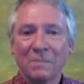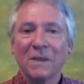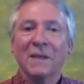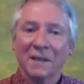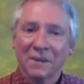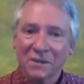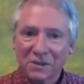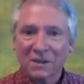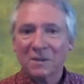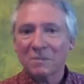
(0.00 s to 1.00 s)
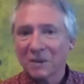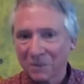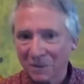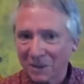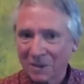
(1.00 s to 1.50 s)
because of
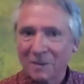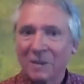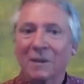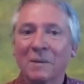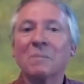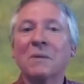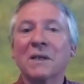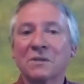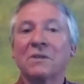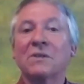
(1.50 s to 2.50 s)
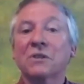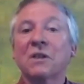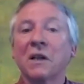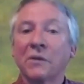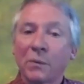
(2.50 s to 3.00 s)
their
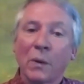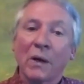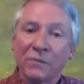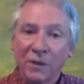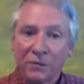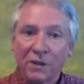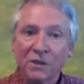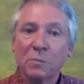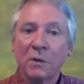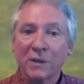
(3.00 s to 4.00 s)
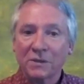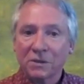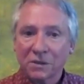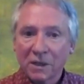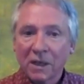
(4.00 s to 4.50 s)
skin color, they'll have different
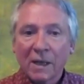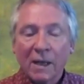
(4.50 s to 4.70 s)
experiences.